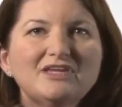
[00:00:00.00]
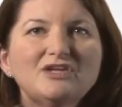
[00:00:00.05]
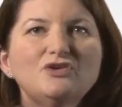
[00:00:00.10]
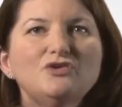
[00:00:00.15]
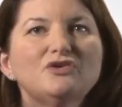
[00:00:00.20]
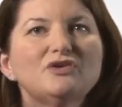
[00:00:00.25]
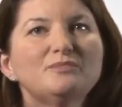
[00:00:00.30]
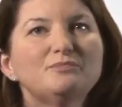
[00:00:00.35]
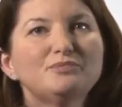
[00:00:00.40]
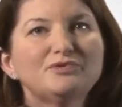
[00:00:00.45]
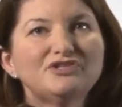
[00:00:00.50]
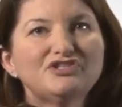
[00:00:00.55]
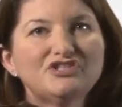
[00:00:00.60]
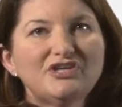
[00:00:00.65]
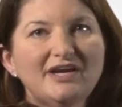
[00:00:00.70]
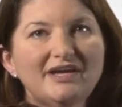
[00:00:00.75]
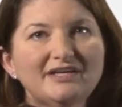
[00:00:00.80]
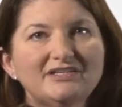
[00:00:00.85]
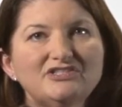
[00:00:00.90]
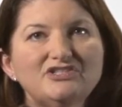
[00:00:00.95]
you can
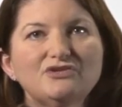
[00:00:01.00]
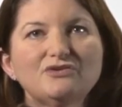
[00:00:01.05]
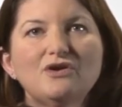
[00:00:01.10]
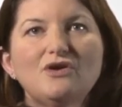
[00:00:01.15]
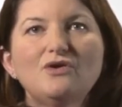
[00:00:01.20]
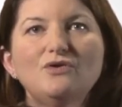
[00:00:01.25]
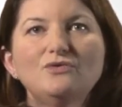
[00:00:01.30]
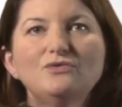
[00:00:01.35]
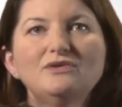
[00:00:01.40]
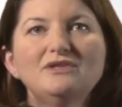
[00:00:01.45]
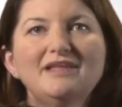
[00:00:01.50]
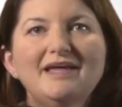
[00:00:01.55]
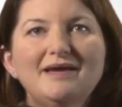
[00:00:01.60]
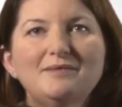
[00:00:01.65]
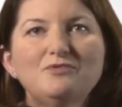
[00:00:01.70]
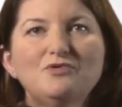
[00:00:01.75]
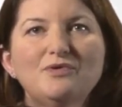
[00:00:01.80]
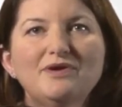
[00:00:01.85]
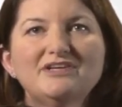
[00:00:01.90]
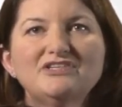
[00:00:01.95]
project your own
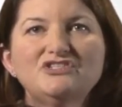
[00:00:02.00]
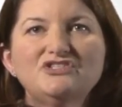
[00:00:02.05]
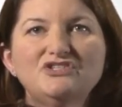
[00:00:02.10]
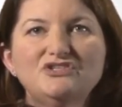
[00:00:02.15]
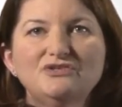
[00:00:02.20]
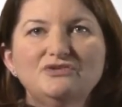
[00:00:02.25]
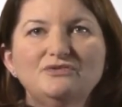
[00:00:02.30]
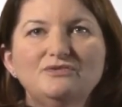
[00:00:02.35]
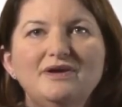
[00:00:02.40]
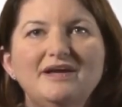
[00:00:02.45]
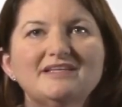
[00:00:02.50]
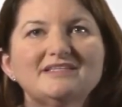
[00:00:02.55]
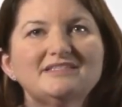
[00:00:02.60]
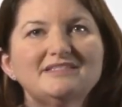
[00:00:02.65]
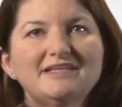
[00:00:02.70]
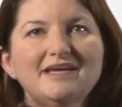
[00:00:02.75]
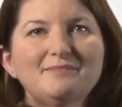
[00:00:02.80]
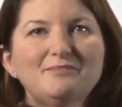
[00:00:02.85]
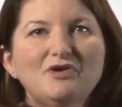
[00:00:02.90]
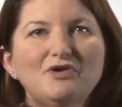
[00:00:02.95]
LabQuest 2 as a
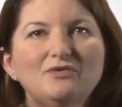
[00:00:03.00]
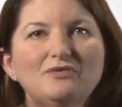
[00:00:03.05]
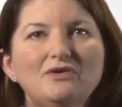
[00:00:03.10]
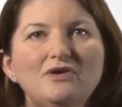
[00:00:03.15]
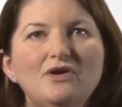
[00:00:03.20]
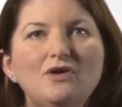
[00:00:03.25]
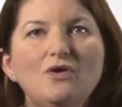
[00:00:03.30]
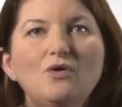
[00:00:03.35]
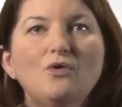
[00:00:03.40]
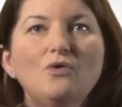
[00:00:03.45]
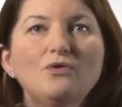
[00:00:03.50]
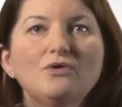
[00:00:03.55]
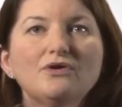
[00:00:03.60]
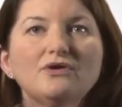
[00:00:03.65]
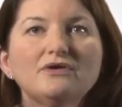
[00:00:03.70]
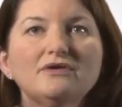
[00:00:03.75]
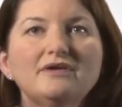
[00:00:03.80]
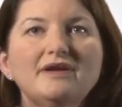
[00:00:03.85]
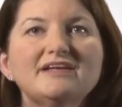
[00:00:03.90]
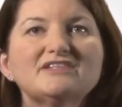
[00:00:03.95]
demo
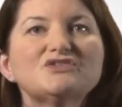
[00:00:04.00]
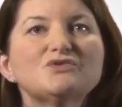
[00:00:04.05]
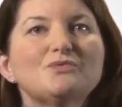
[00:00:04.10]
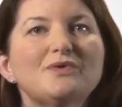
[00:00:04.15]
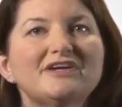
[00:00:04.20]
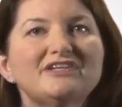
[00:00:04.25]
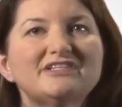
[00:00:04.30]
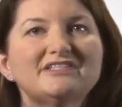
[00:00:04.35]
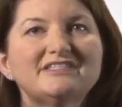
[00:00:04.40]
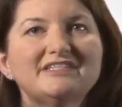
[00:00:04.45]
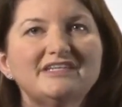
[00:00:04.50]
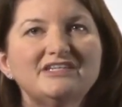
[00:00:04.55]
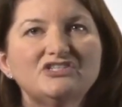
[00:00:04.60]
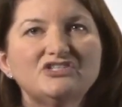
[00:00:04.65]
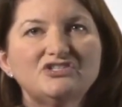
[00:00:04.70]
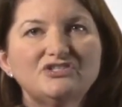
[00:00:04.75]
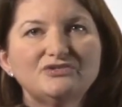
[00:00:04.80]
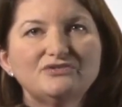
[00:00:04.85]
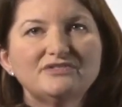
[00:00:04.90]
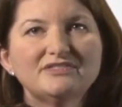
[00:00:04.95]
or as a way to teach
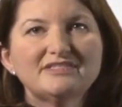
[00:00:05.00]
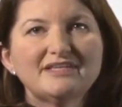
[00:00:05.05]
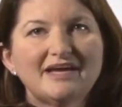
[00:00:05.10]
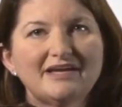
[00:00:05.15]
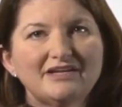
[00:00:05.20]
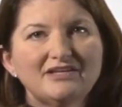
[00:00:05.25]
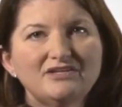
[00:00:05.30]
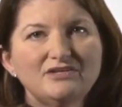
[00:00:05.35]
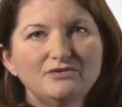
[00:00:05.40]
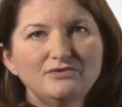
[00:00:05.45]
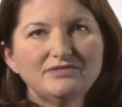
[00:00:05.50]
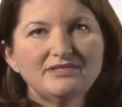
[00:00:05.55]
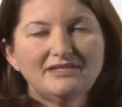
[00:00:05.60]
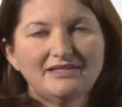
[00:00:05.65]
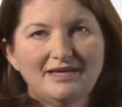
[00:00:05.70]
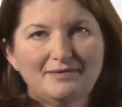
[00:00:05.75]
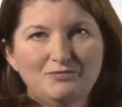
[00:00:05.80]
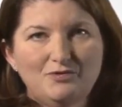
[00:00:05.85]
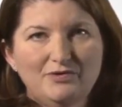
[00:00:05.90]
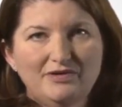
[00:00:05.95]
students how to use a
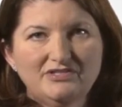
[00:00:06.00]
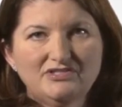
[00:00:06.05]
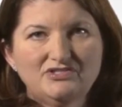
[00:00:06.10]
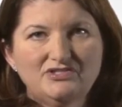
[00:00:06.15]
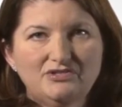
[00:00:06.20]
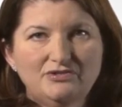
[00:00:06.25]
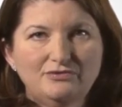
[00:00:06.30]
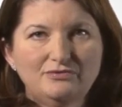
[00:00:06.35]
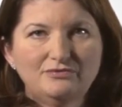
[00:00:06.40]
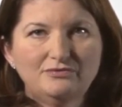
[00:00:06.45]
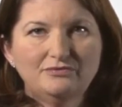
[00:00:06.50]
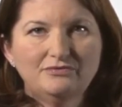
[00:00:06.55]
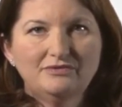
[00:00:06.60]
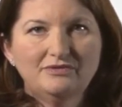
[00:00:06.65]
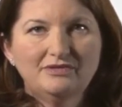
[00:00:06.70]
LabQuest 2.